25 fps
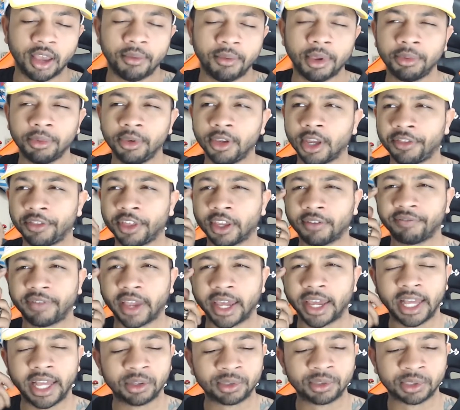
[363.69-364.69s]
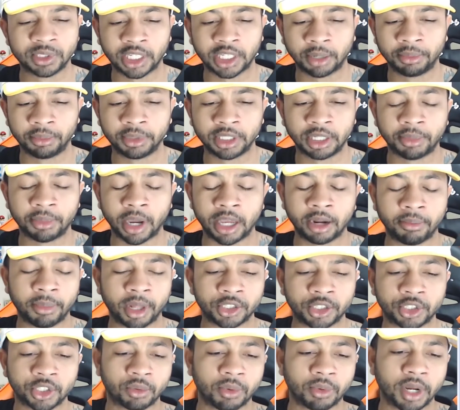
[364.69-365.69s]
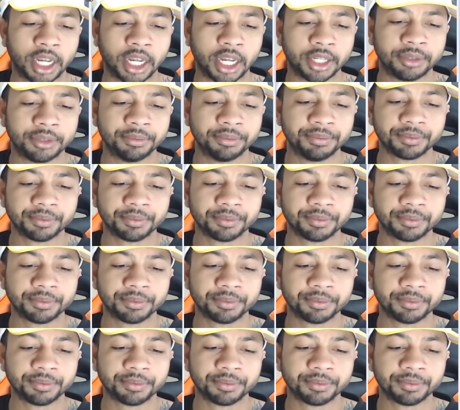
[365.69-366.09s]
Maybe I think Van Helsing's coming to mind. I'm not sure why.